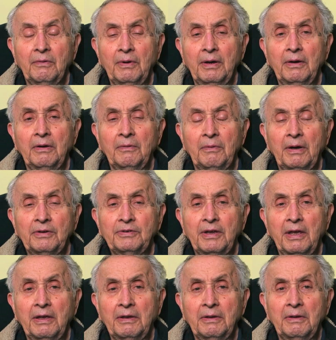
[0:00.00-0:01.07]
well, I
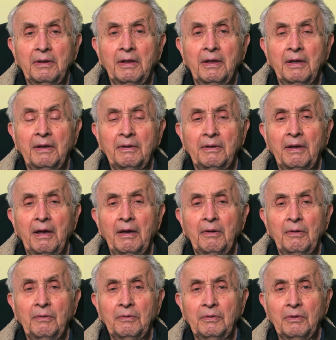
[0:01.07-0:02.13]
say
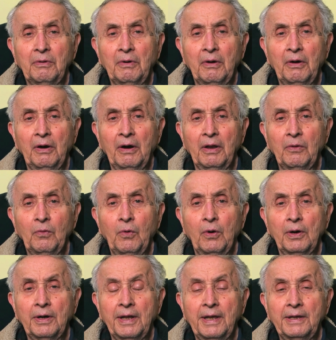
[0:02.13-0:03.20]
the early
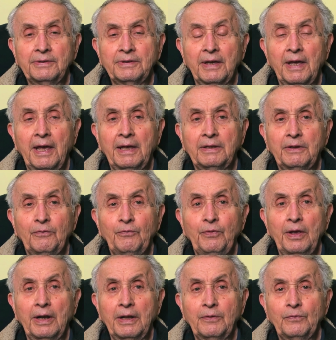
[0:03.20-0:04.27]
war days, I had the
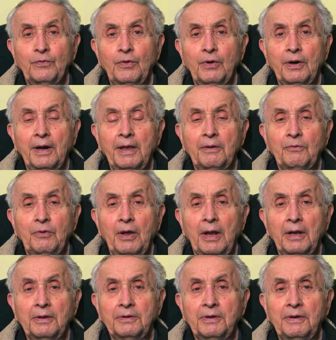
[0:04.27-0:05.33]
feeling for it. I had
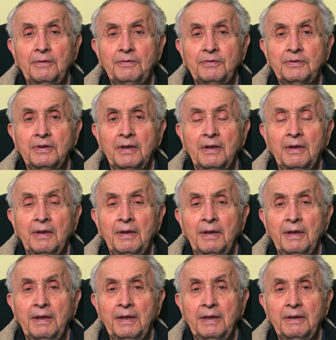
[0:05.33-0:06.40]
relatives
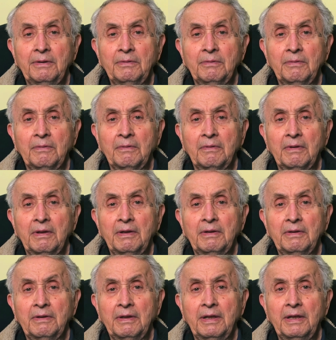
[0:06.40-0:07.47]
in
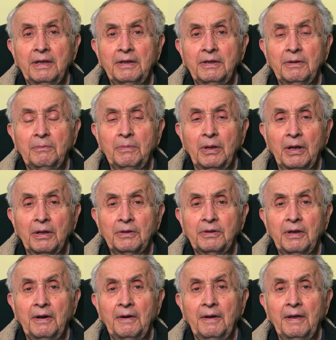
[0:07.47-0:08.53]
the
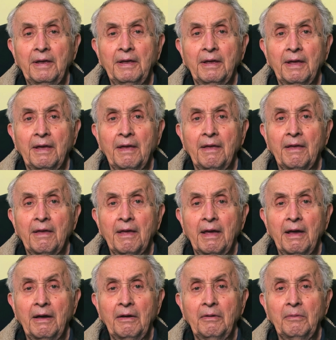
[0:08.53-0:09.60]
military.
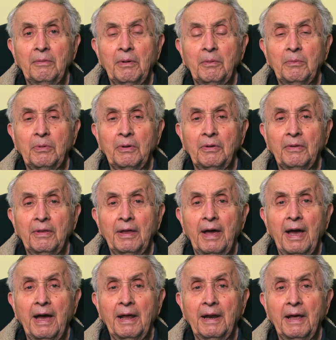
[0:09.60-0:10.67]
I remember the
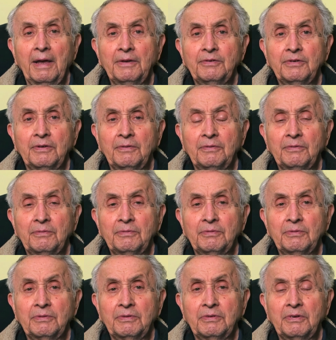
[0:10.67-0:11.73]
highlights of
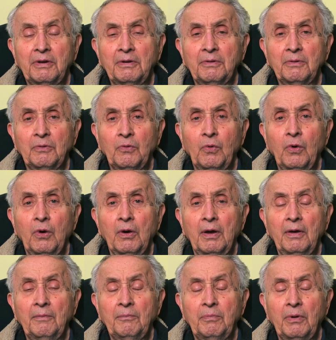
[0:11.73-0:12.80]
certain
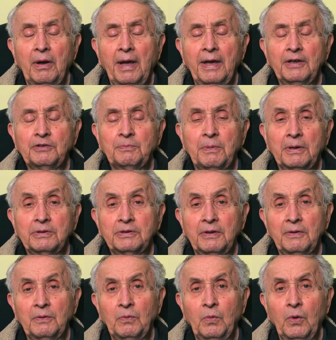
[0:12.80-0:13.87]
aspects
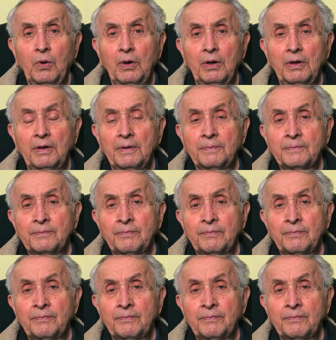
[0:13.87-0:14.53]
of the war.